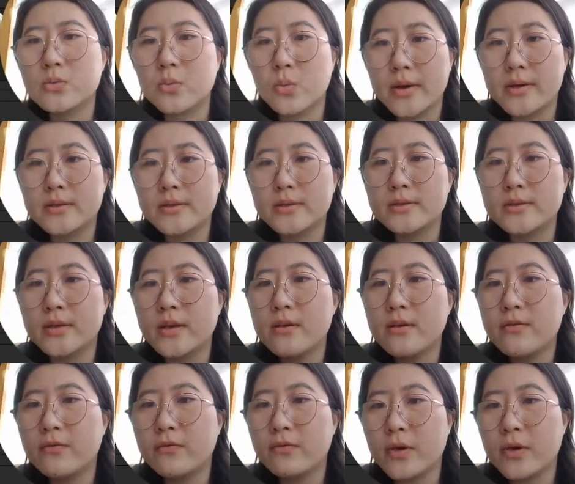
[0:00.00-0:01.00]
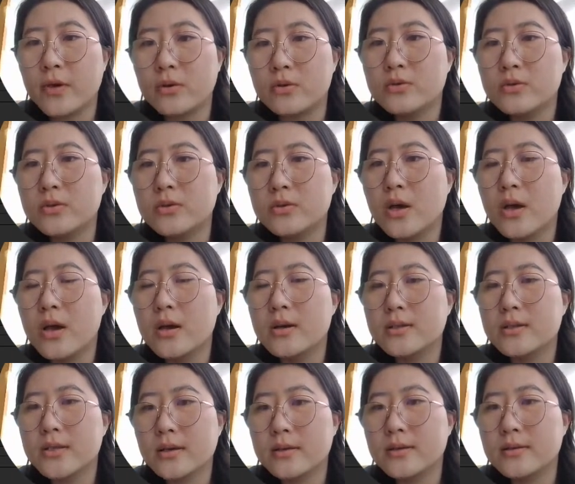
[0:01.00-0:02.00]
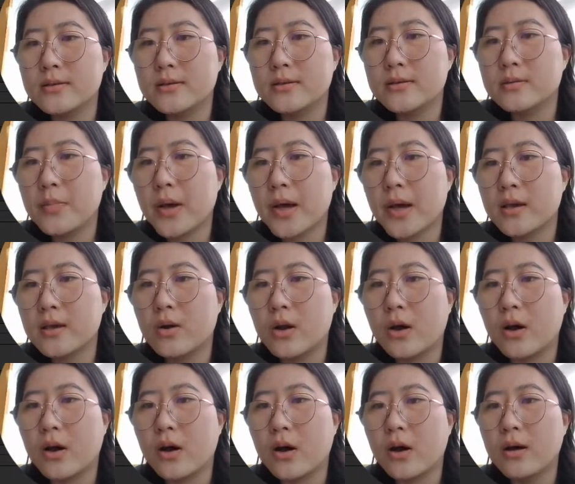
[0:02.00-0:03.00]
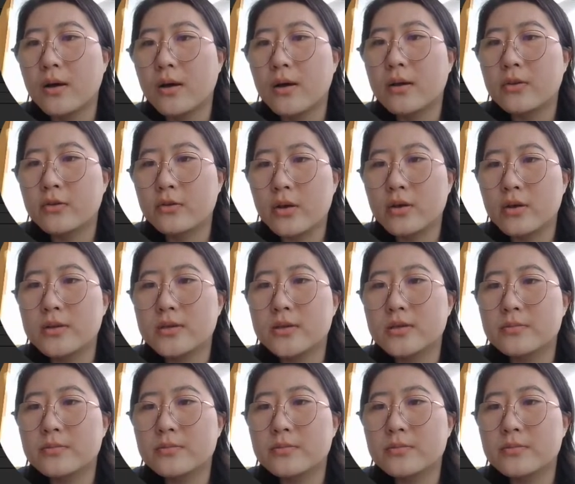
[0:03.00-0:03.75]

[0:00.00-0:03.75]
One is diffuse, second is specular, third